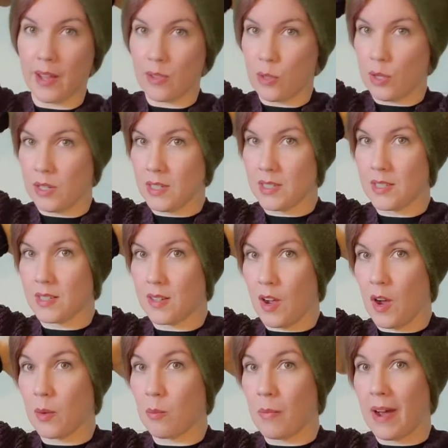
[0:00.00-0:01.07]
looks
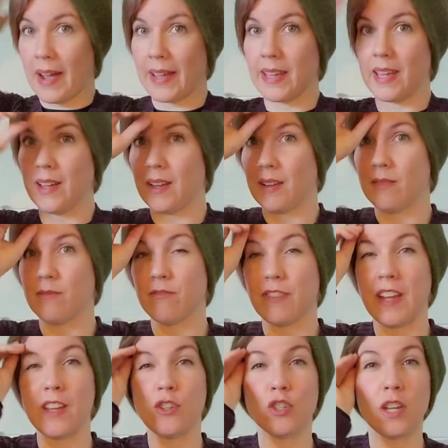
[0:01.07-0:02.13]
on my
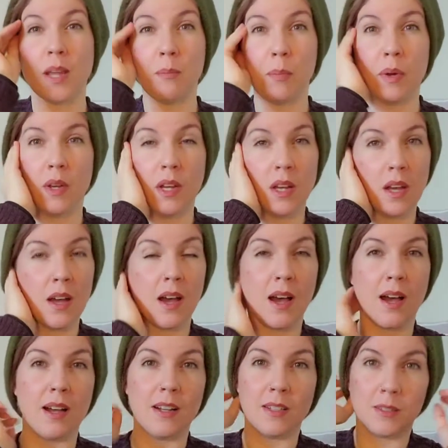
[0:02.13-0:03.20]
face shape.
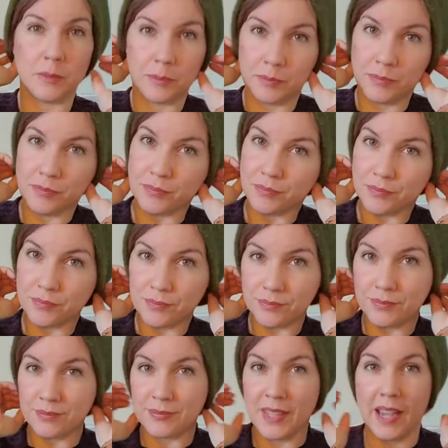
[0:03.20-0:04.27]

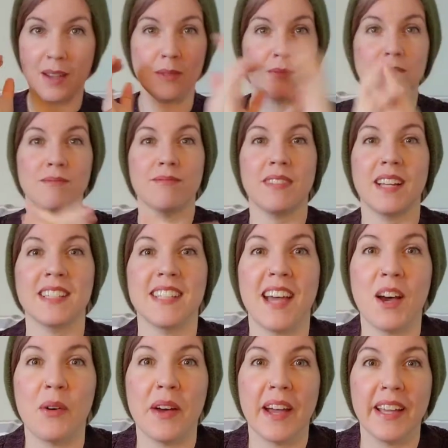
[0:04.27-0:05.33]
Yeah, that's
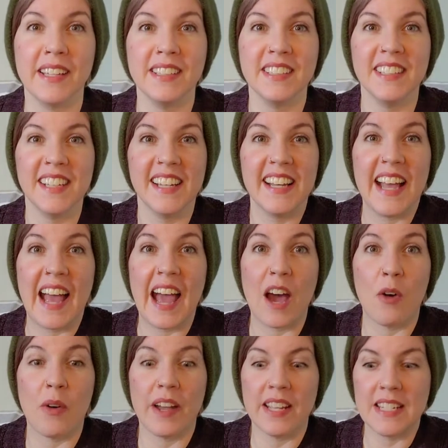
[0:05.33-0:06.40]
how I
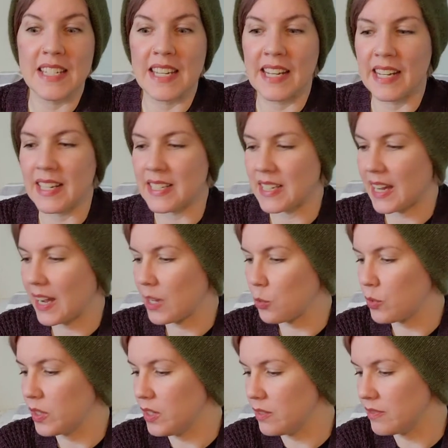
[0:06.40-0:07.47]
knit it. I
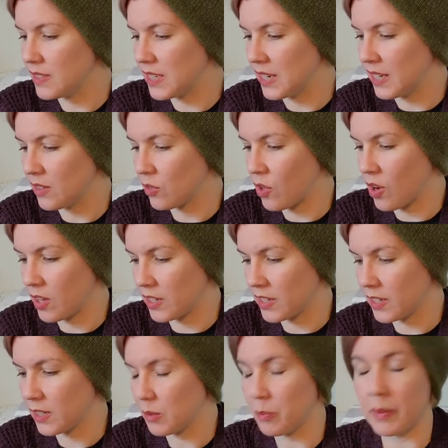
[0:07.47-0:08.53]
would have knit it
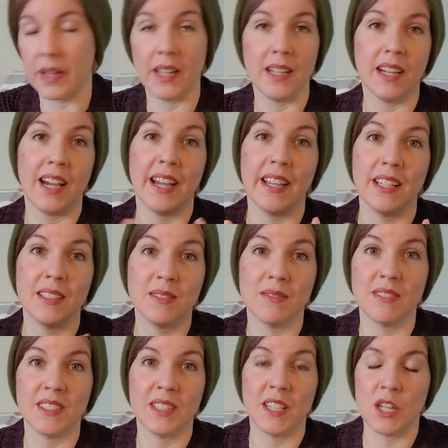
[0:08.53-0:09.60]
longer, but I
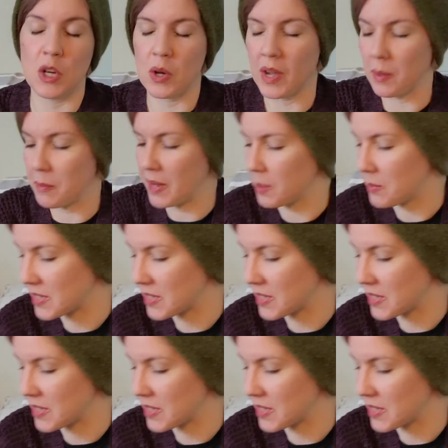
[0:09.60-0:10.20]
made a